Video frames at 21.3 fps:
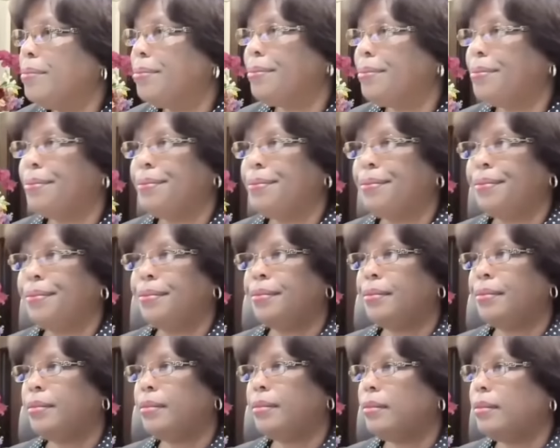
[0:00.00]

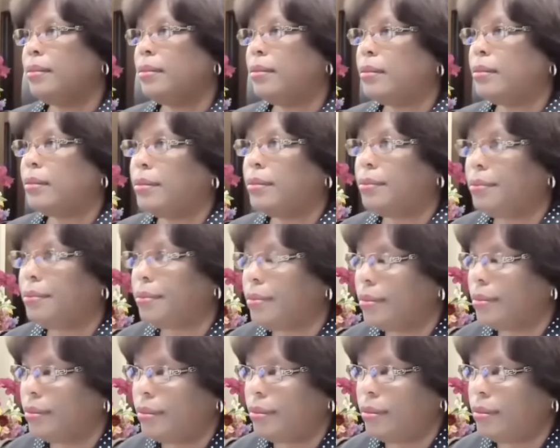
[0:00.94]

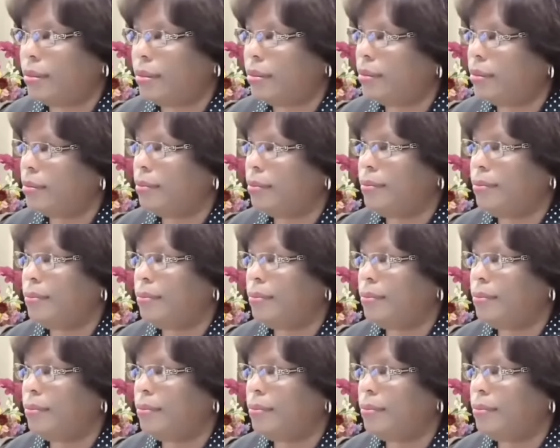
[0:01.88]
Nobody speaks.